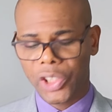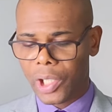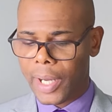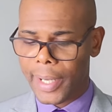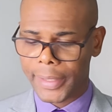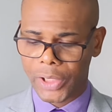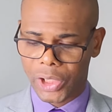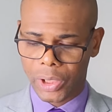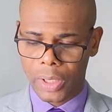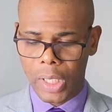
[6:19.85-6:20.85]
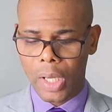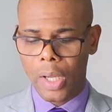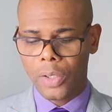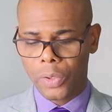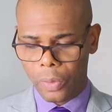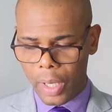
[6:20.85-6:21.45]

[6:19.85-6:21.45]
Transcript: Charge to